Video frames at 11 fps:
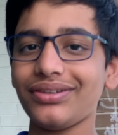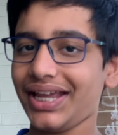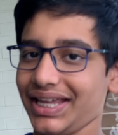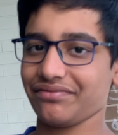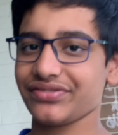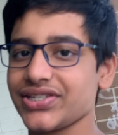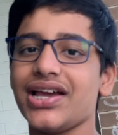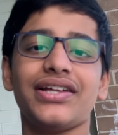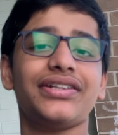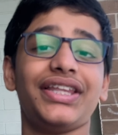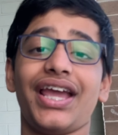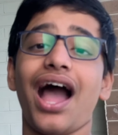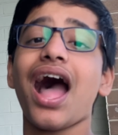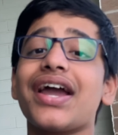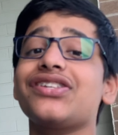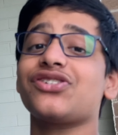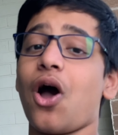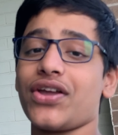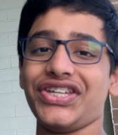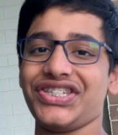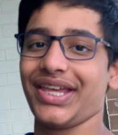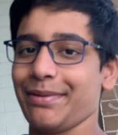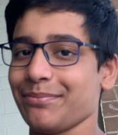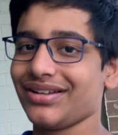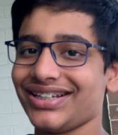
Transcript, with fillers: Leafs, the ice hockey team.